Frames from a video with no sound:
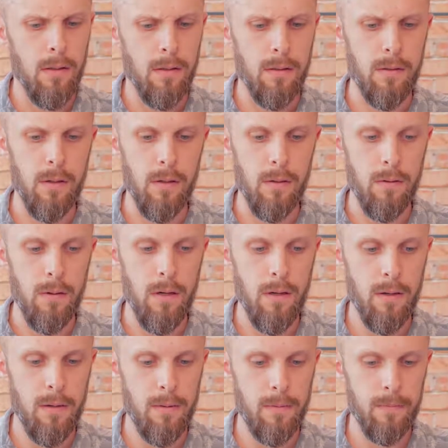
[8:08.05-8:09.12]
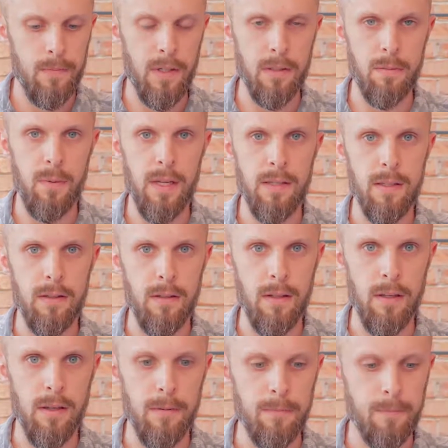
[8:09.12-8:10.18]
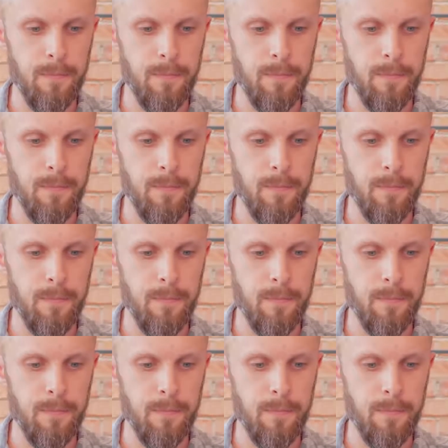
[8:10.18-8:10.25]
So that's basically it.